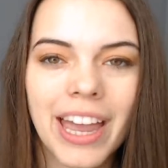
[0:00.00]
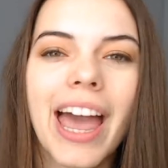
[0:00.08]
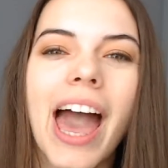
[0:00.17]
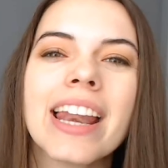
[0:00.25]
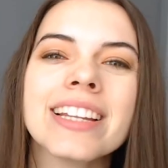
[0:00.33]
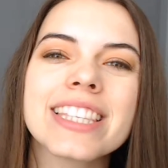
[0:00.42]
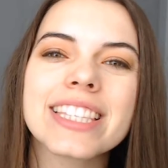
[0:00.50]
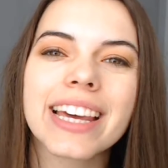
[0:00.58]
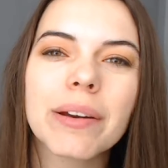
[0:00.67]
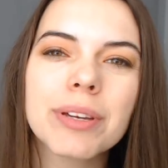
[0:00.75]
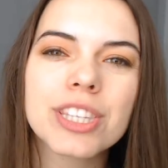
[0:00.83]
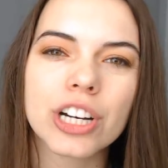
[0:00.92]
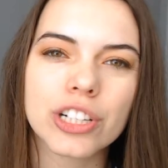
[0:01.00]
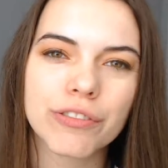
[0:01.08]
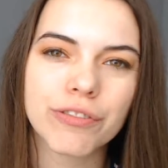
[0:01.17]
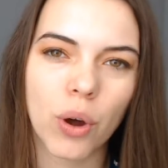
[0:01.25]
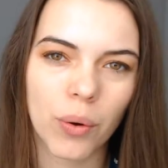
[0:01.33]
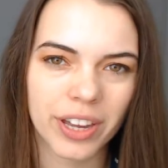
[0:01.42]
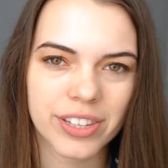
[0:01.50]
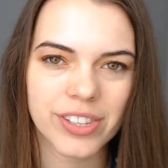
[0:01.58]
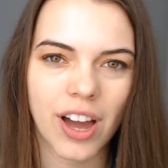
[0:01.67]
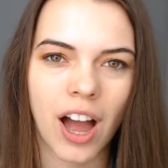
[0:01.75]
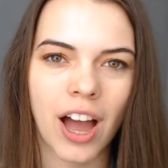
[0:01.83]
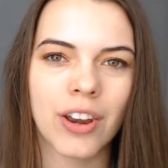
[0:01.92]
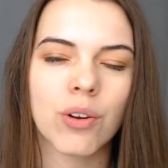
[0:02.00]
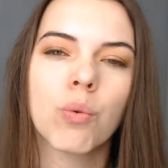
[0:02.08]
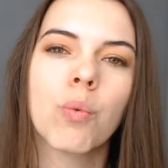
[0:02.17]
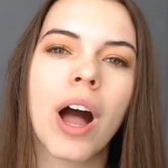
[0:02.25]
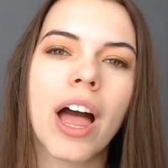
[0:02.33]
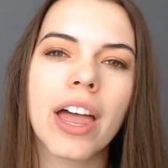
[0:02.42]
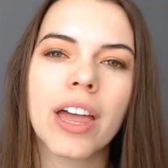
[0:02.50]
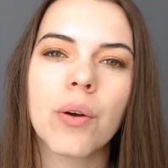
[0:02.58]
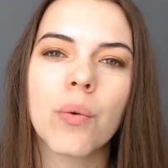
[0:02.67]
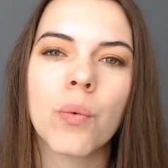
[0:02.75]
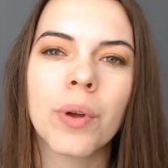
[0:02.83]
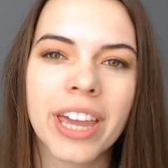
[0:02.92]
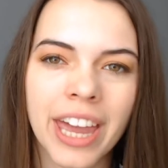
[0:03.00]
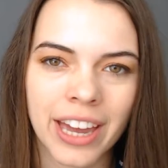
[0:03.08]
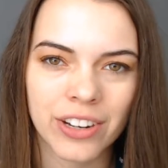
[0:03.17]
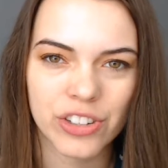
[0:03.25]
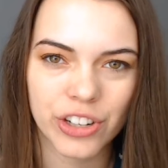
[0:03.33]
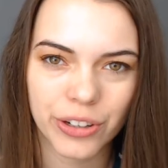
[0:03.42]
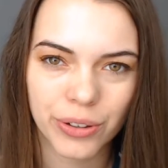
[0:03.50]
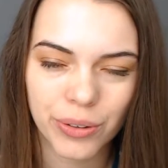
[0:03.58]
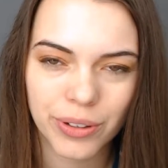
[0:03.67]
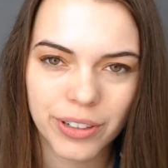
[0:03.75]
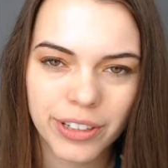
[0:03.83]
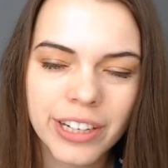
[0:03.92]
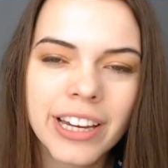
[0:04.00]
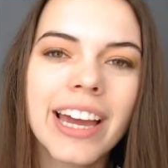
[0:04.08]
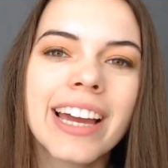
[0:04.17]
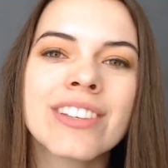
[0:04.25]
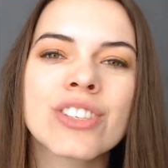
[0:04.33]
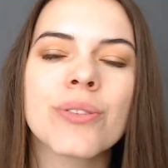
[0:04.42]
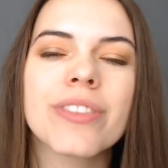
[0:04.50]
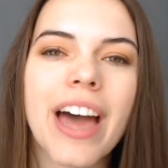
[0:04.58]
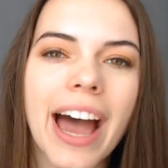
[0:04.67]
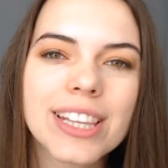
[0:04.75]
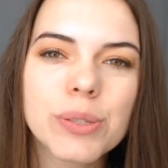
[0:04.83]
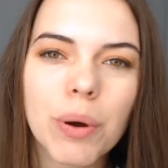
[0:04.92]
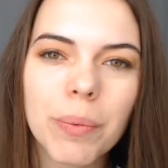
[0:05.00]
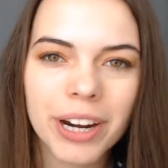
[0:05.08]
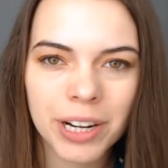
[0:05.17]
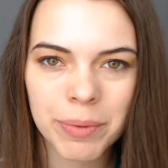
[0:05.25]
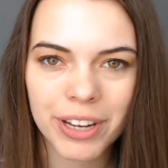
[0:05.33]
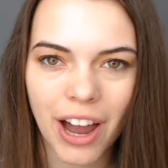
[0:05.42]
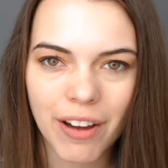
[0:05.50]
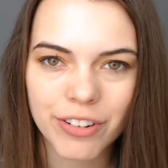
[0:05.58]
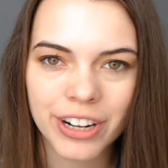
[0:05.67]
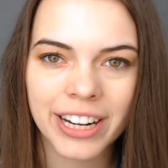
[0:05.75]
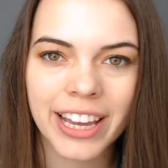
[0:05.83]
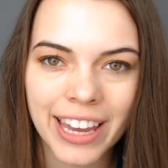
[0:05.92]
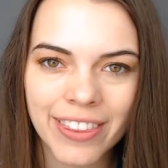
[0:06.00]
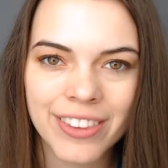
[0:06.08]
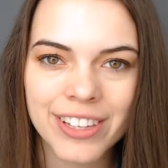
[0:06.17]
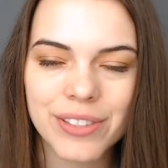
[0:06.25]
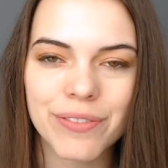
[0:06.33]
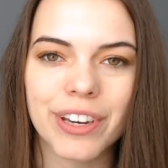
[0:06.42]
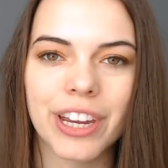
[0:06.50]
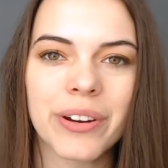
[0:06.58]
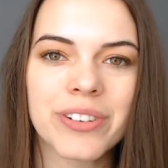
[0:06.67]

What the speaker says: And instead we start to focus on what we can't do. And so that's what we're going to be covering in this video